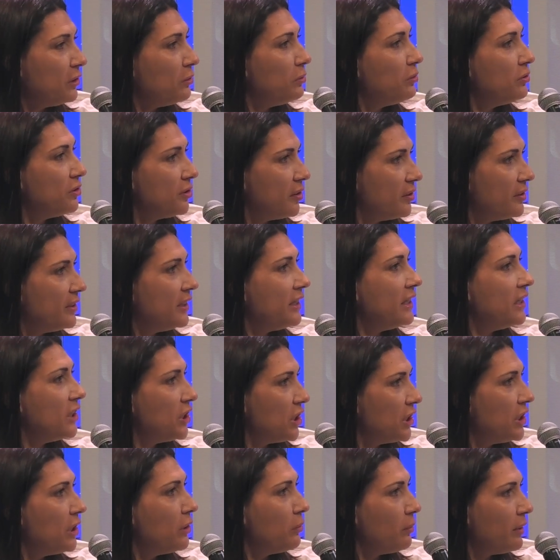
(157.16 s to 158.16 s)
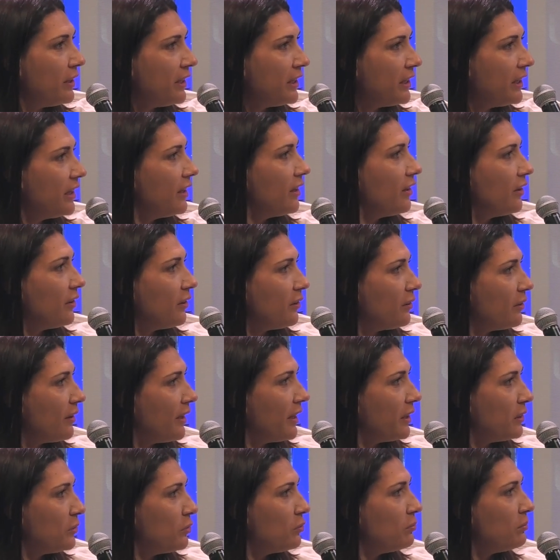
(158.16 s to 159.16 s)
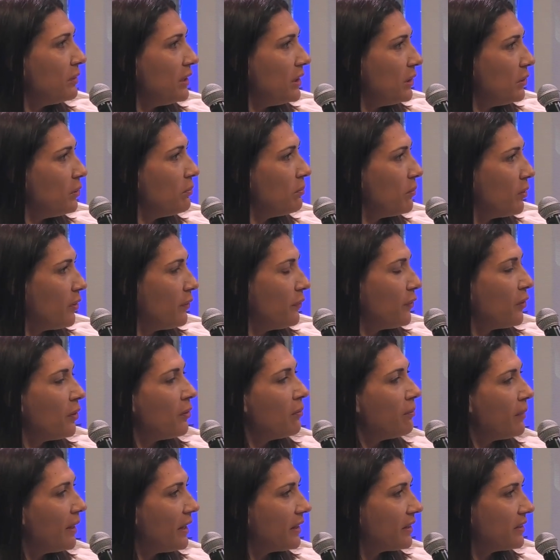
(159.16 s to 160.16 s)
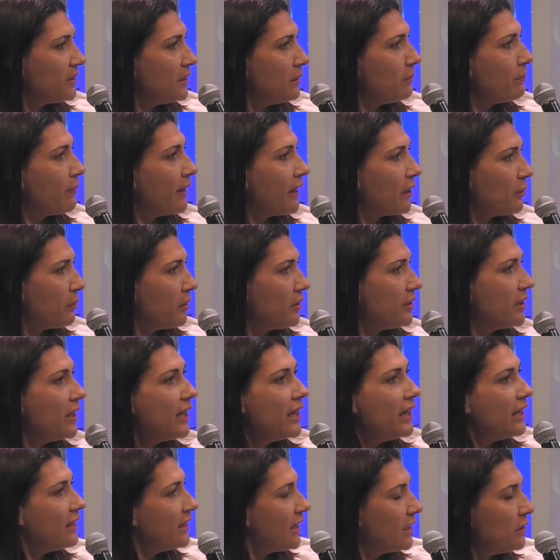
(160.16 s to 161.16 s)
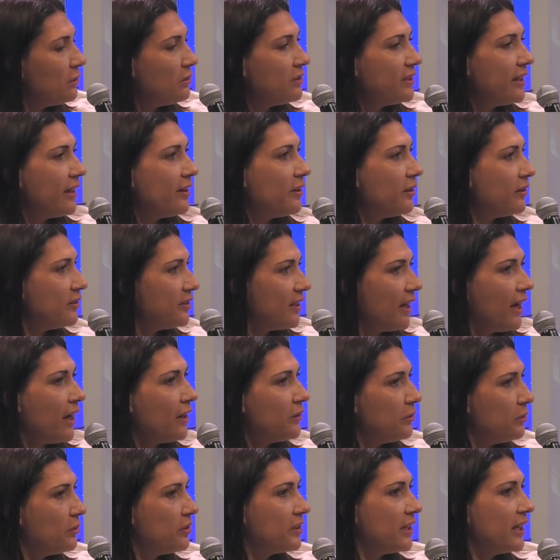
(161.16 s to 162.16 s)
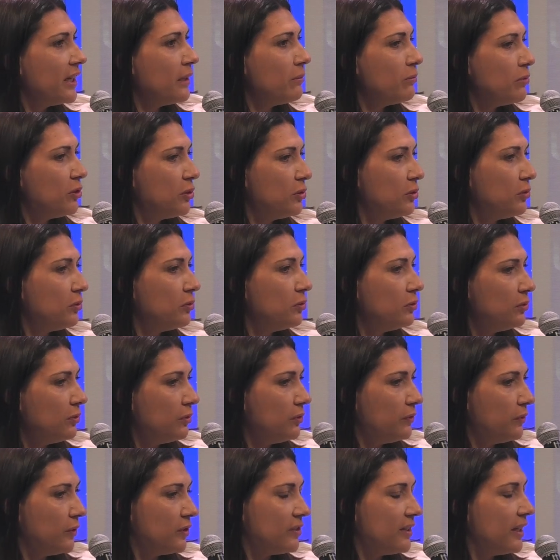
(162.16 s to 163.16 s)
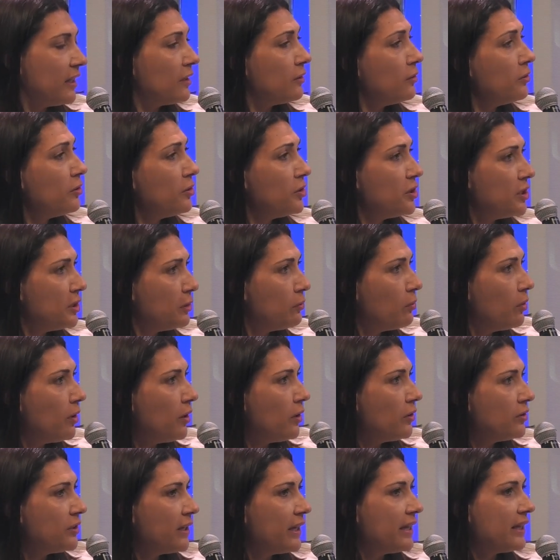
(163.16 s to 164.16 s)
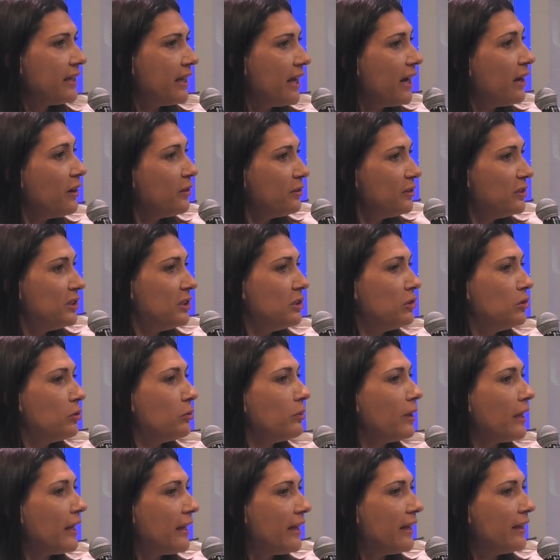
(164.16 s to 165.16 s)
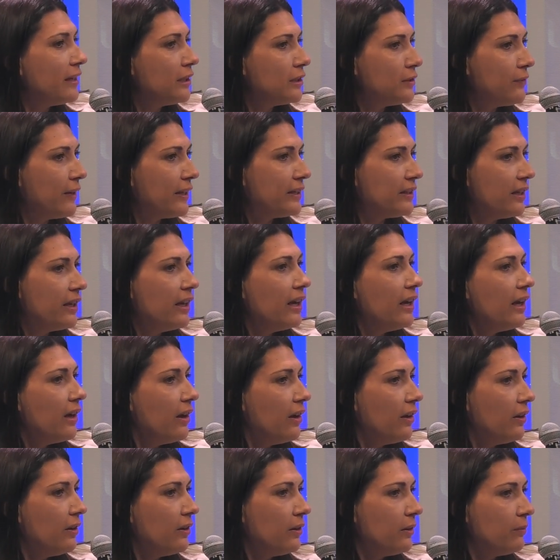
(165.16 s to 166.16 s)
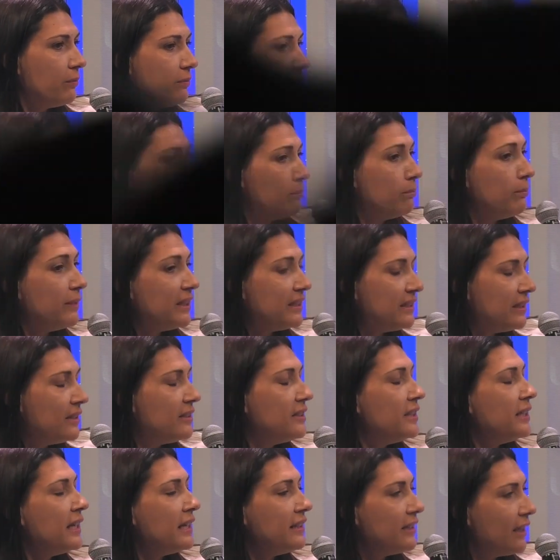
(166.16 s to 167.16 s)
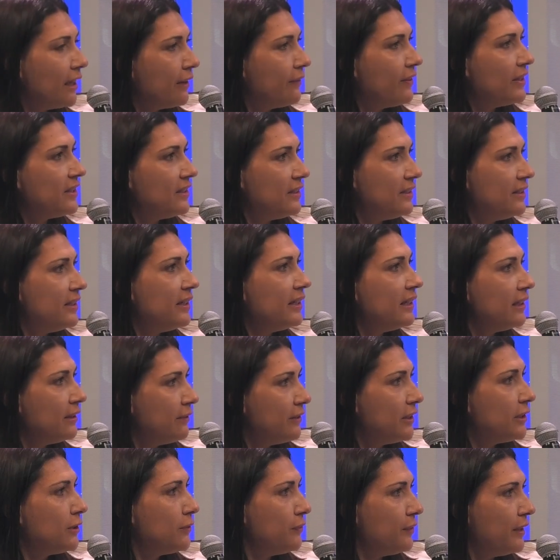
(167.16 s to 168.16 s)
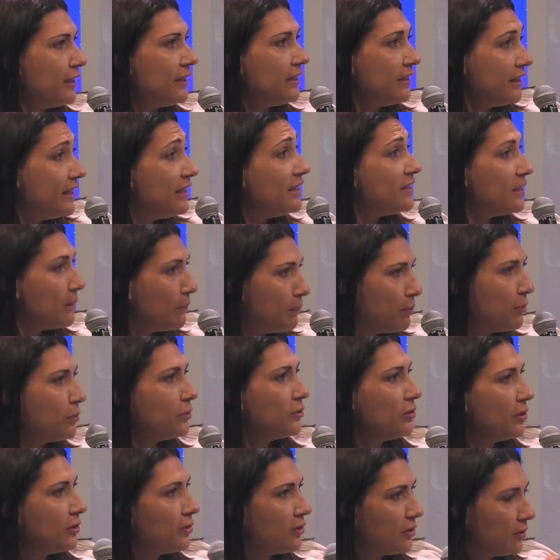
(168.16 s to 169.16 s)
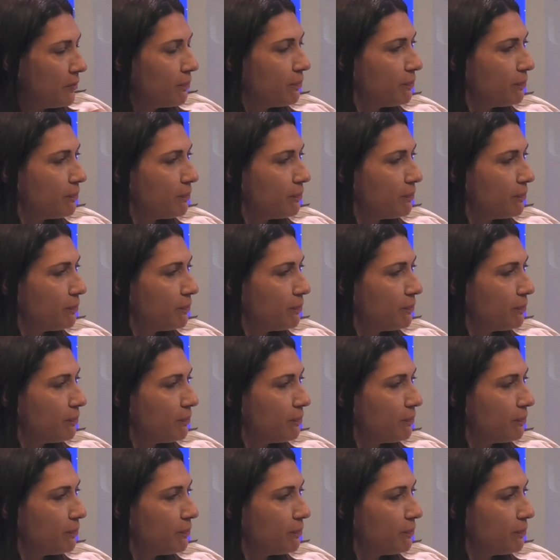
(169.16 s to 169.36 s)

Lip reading: you study engineering. Ayumi, you're more for a marketing background. Can you tell us how you came to the technology world and how did you realize that mixity and diversity in this field is important?